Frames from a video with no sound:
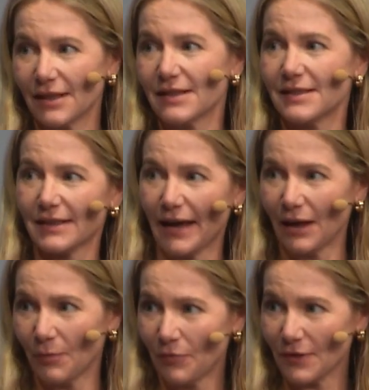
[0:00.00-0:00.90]

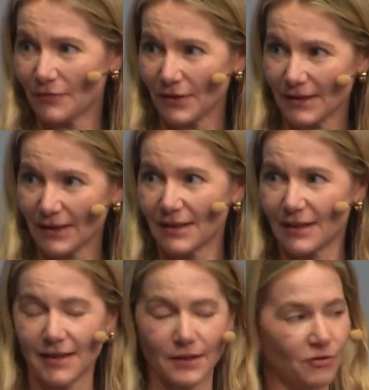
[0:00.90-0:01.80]
scale-up
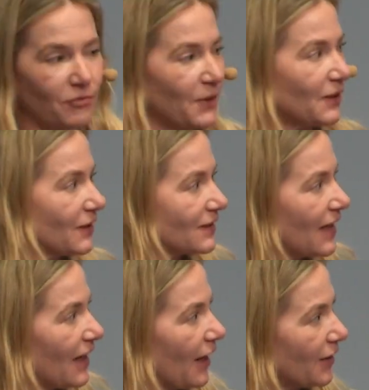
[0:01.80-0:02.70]
facility that you've built,
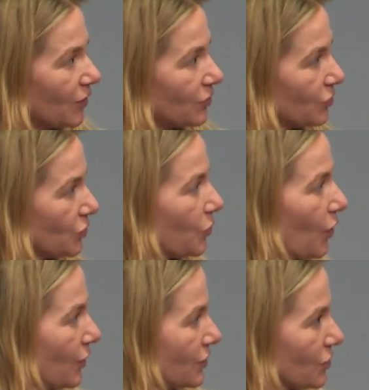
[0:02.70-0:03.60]
and also you
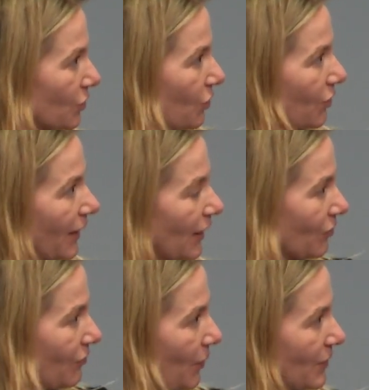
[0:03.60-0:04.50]
also kind
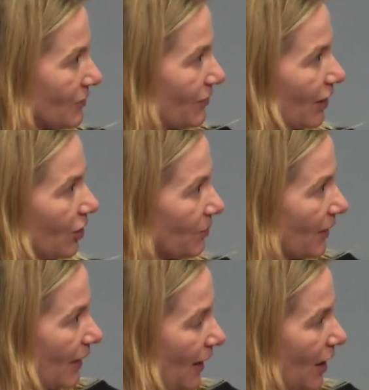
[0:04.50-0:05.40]
of very developed in like